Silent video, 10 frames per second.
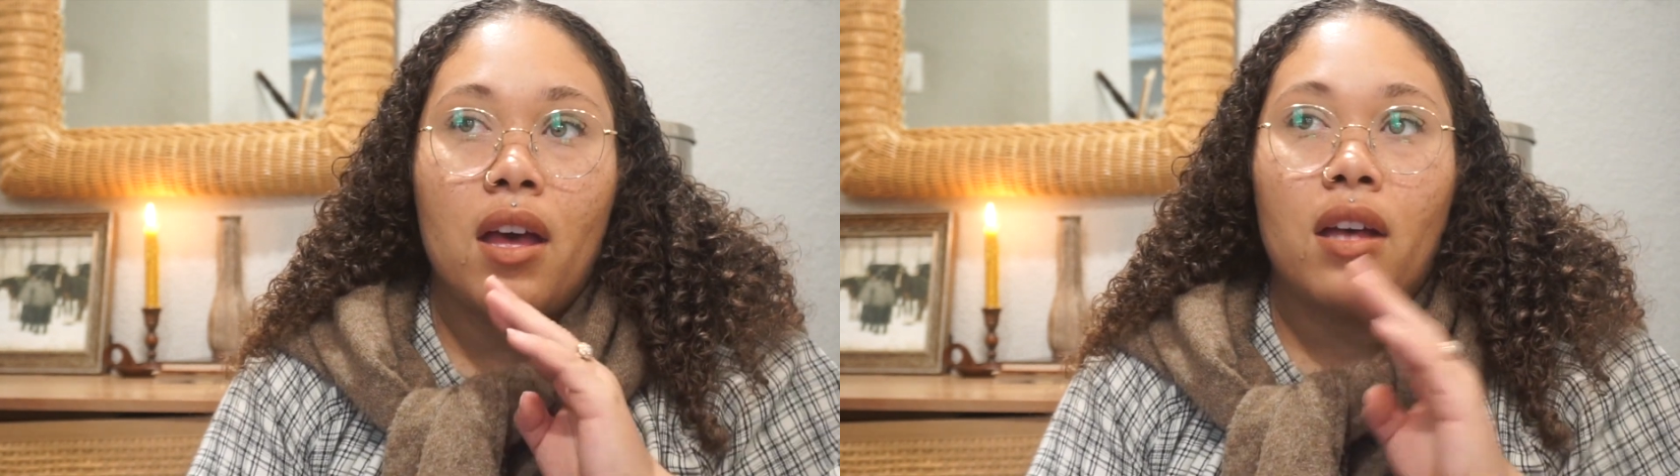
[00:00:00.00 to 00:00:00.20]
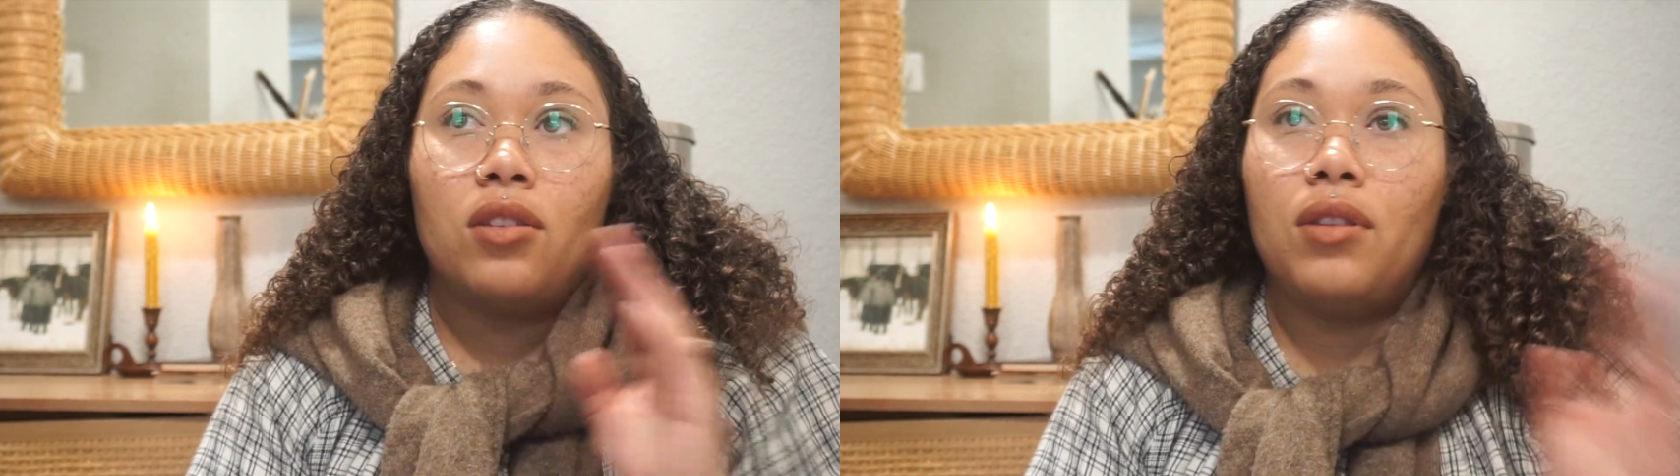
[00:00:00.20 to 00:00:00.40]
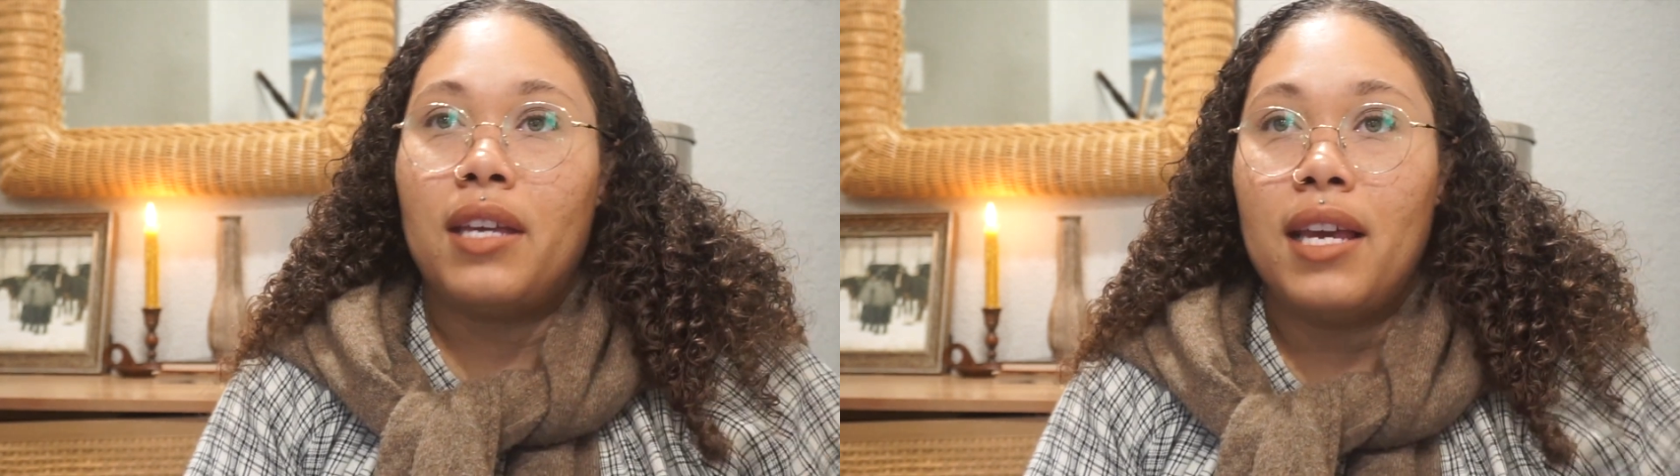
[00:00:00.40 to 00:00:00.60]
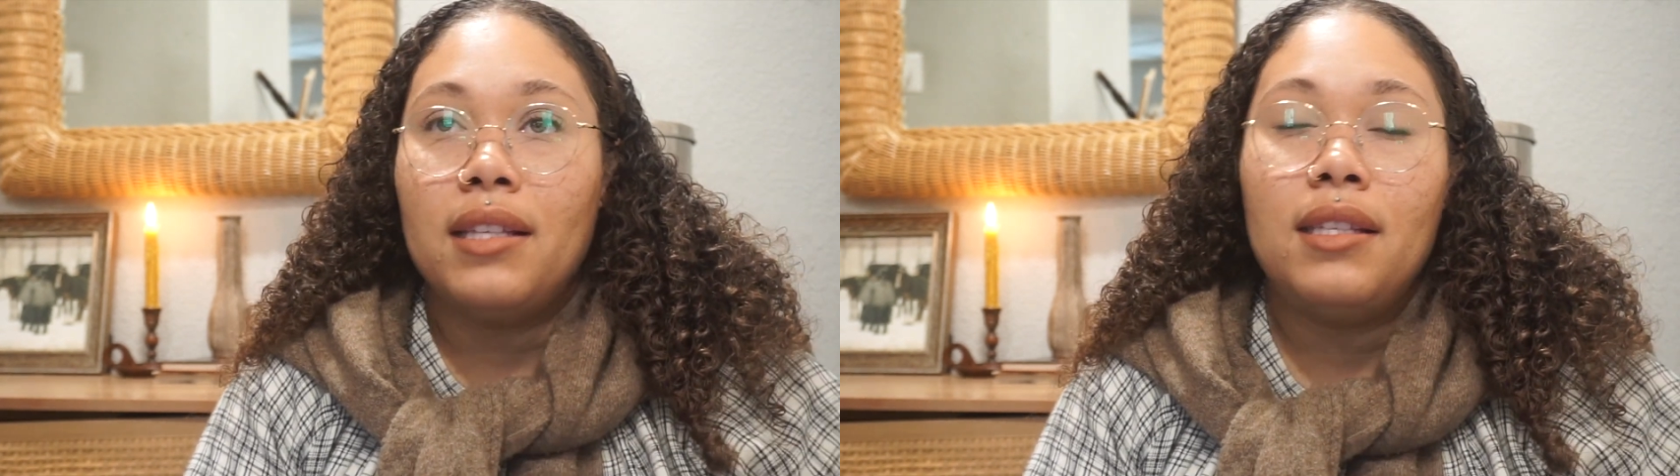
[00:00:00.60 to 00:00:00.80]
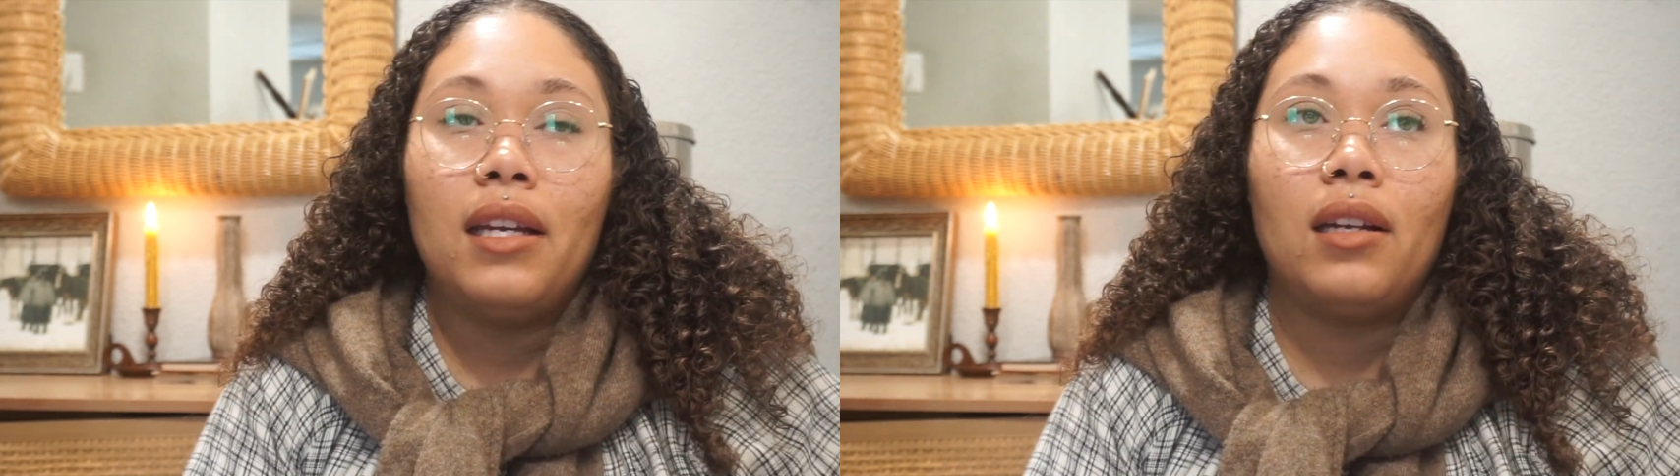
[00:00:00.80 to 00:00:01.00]
Do the
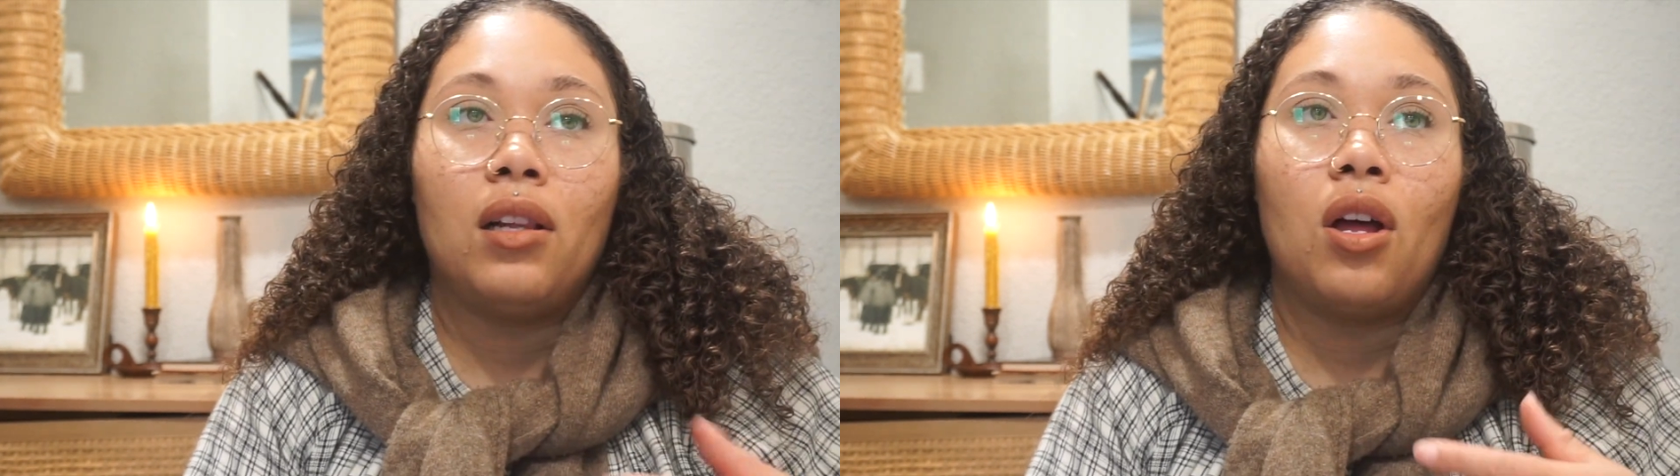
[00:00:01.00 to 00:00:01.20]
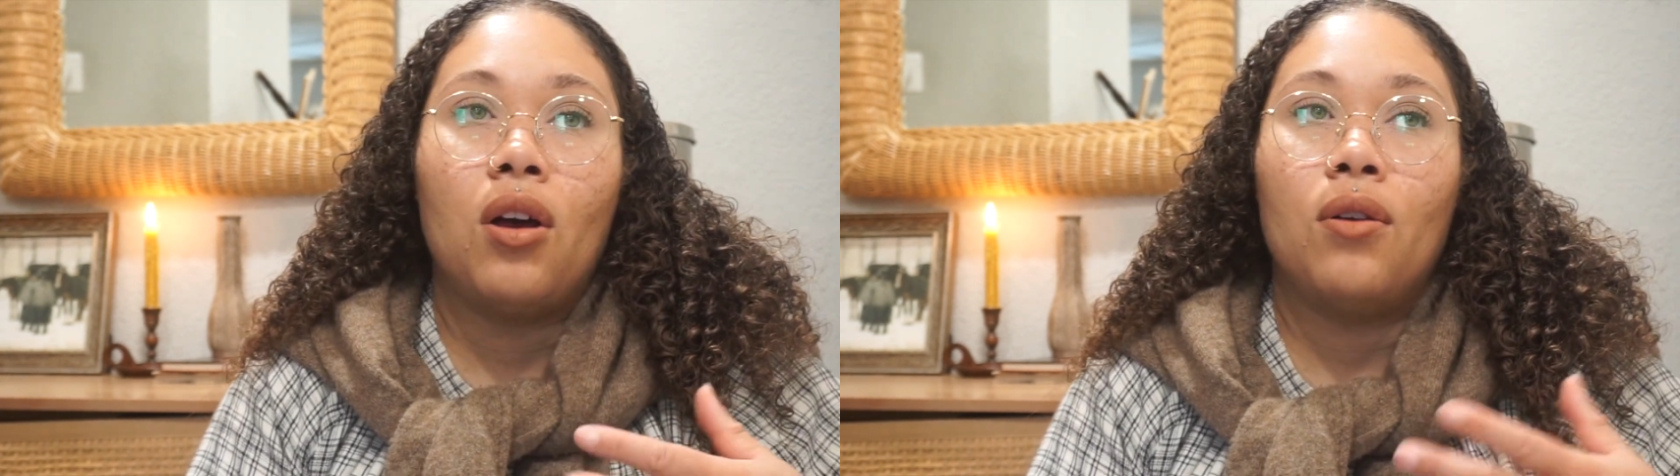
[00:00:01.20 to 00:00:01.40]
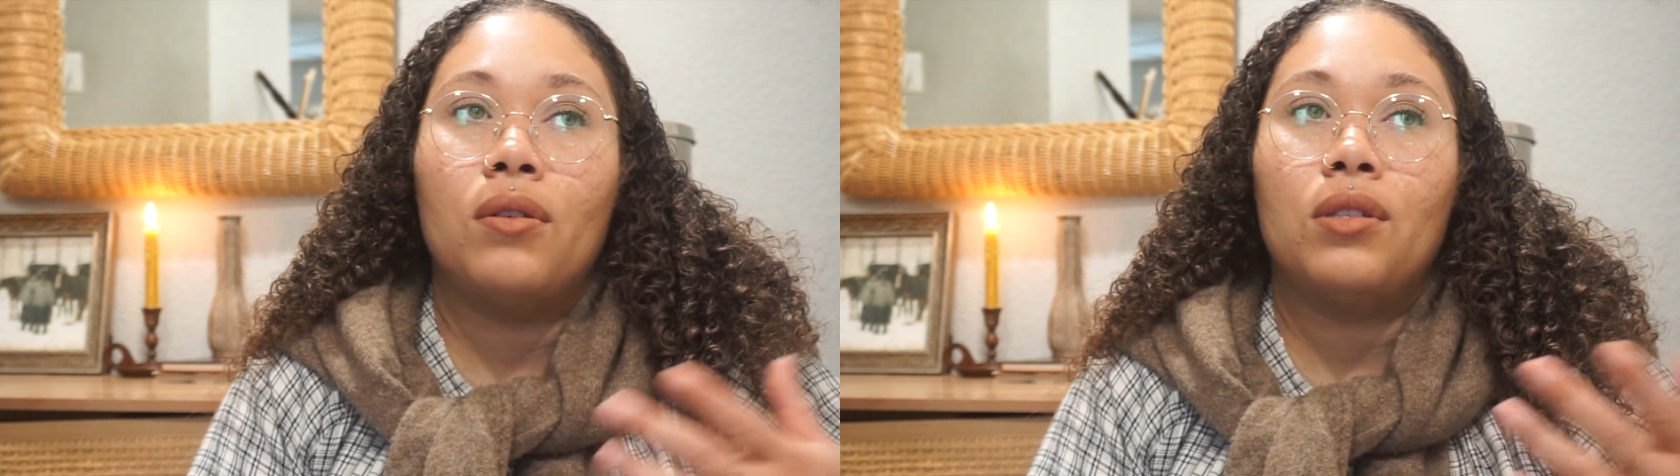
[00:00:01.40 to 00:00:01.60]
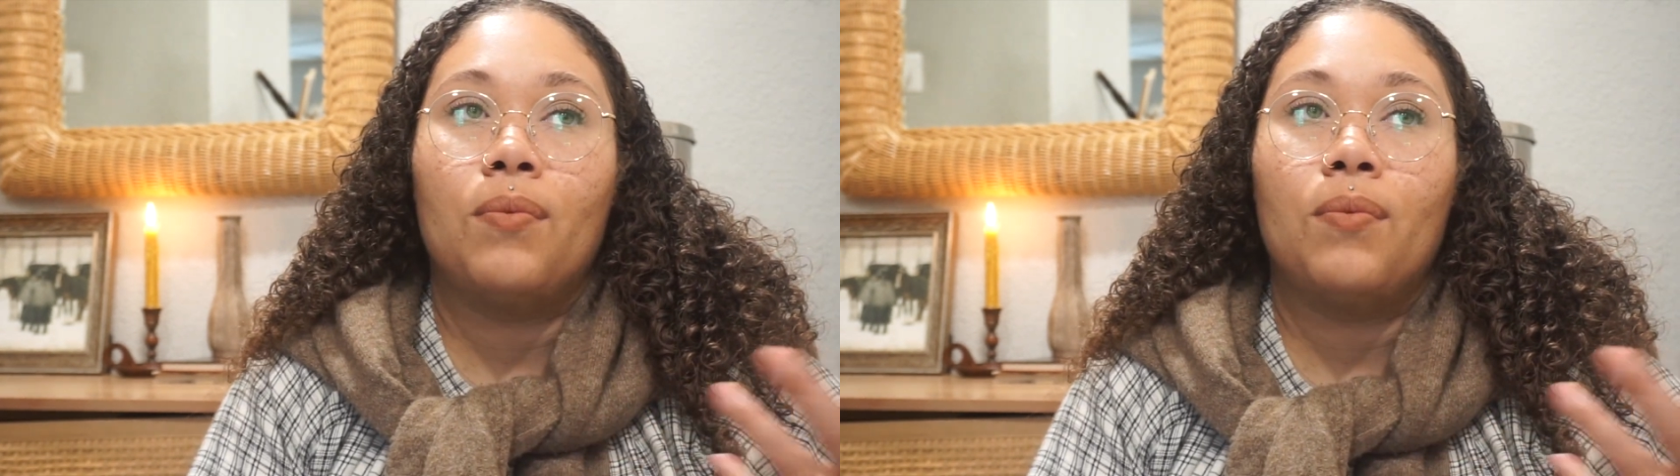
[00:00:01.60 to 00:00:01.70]
kids need clothes?